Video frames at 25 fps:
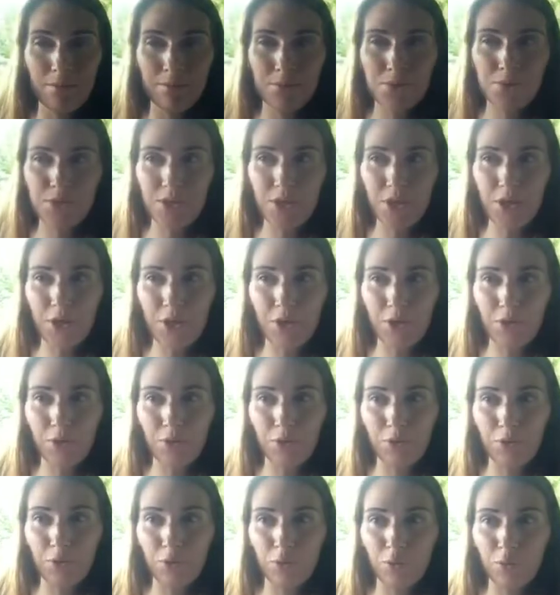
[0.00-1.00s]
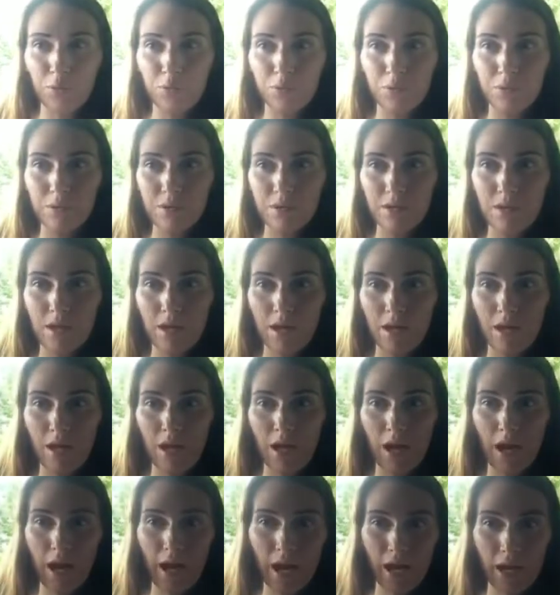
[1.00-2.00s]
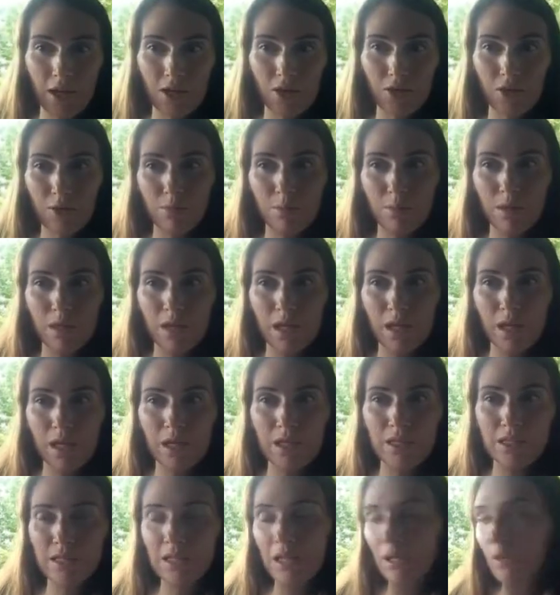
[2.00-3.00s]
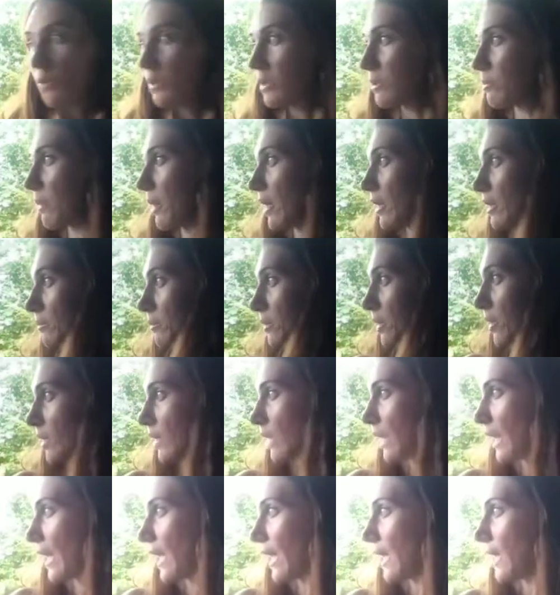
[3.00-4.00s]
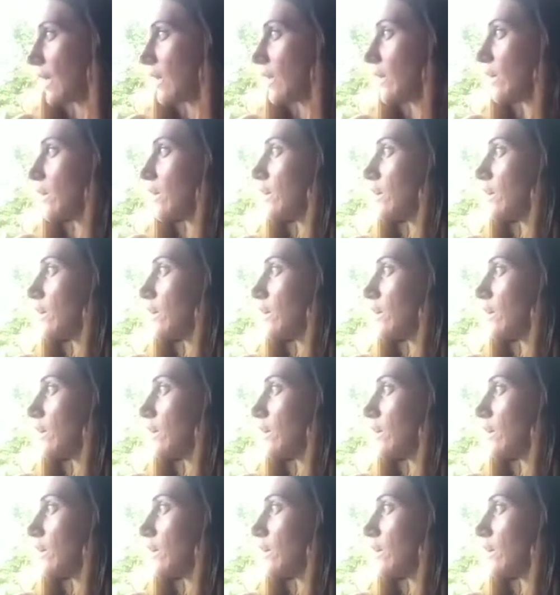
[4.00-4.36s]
So I normally stick with the polymer clay.